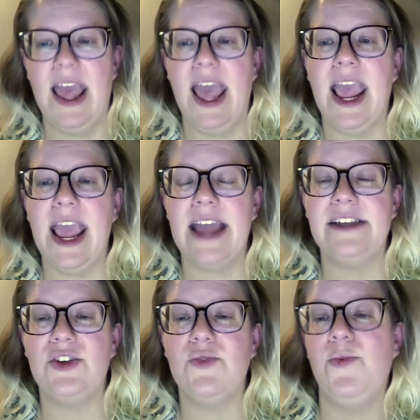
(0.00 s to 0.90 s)

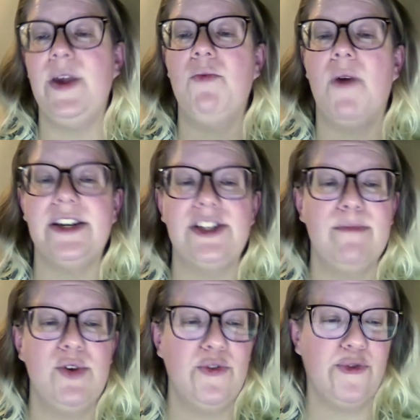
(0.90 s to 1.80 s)
And we want to
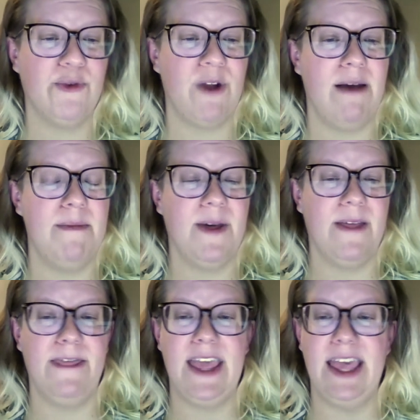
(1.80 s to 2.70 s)
move from
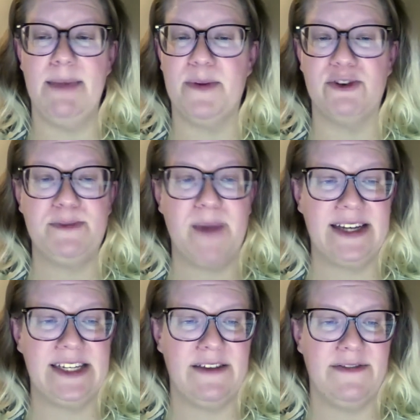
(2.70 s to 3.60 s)
the
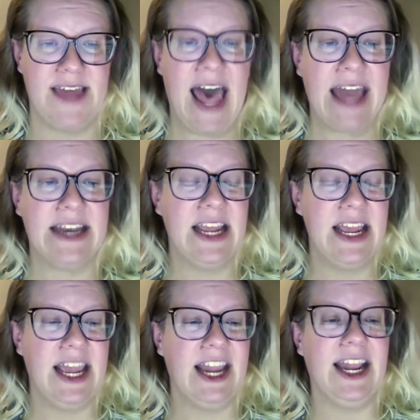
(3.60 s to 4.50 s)
perspective that
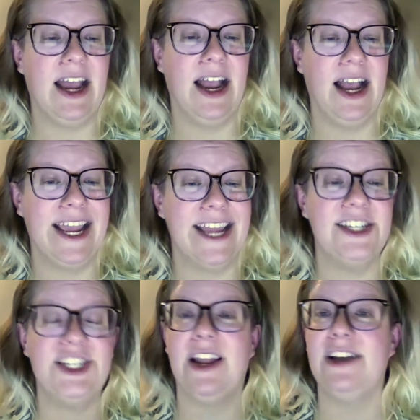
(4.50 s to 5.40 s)

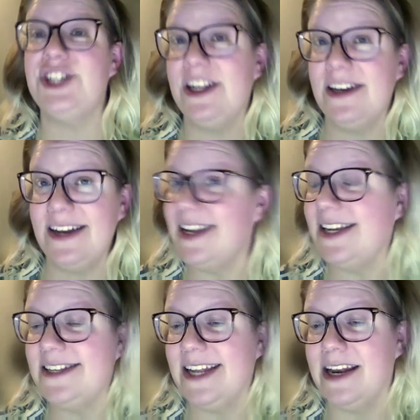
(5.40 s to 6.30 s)
intention
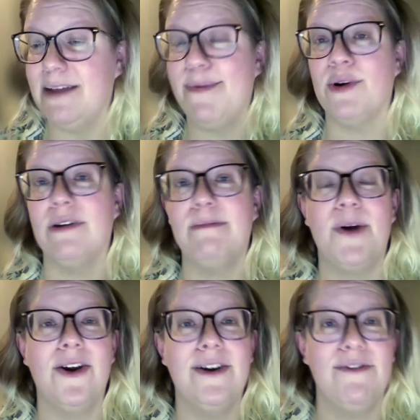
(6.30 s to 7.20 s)
is an important
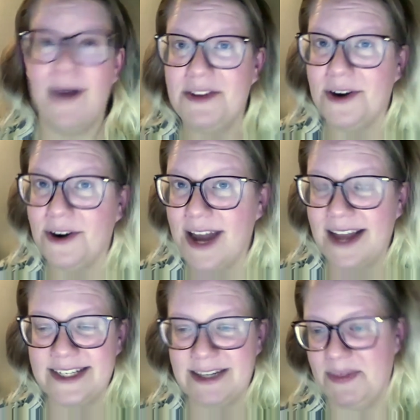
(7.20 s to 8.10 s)
part of whether or
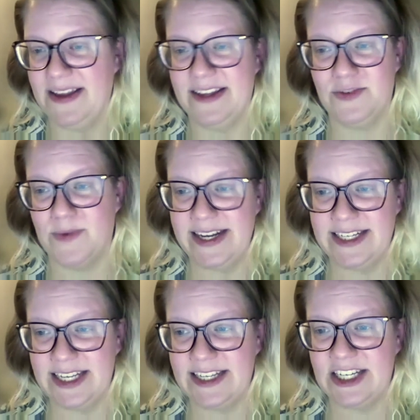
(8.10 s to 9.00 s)
not something is
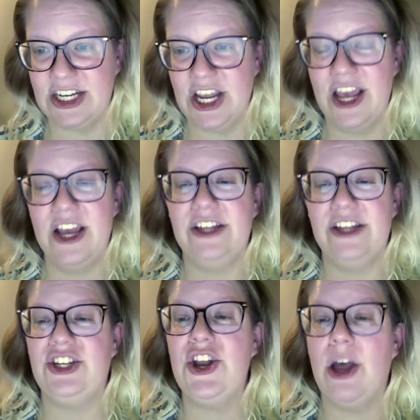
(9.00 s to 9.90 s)
racist,
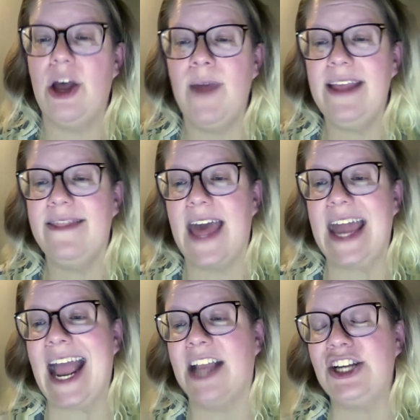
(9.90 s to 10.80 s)
to knowing
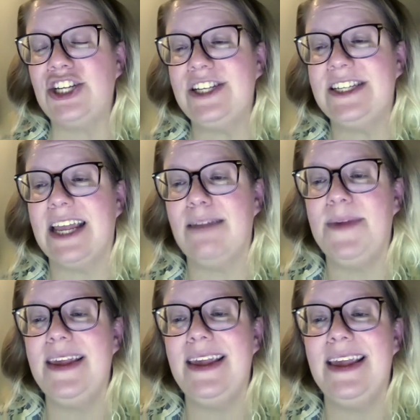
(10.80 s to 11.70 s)
that actions can
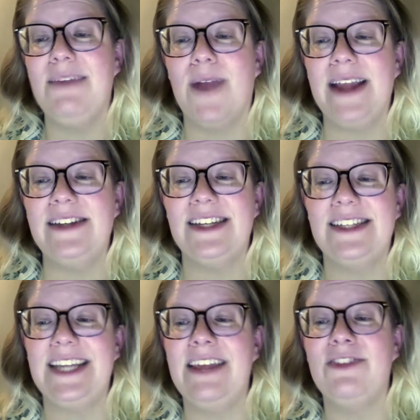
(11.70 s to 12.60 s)
be
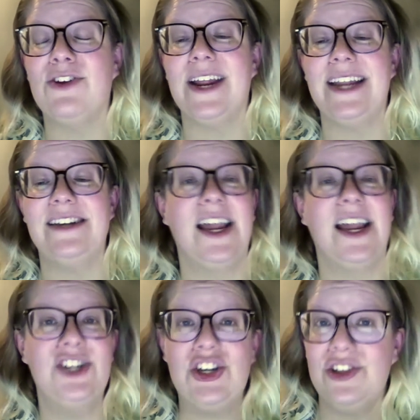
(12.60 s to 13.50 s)
racist either
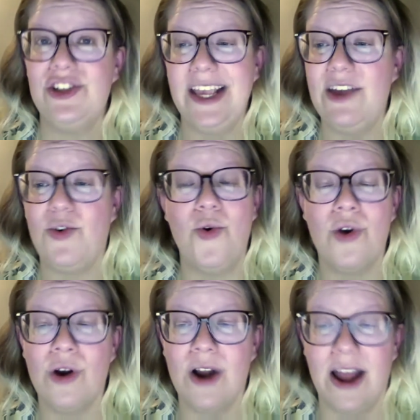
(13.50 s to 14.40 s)
intentionally
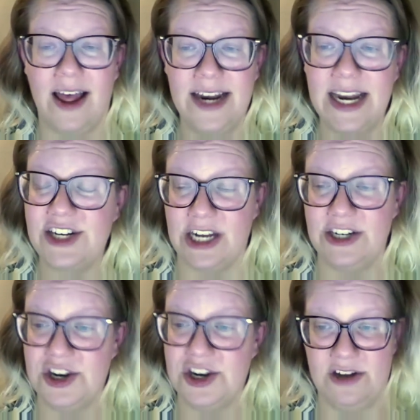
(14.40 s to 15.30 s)
or
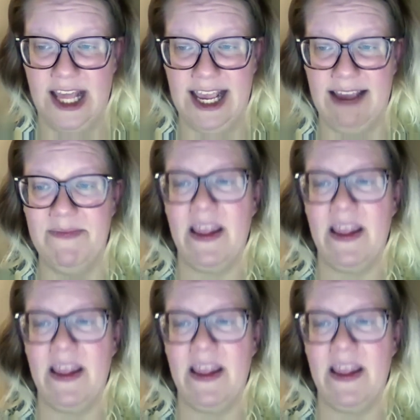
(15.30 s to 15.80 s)
unintentionally.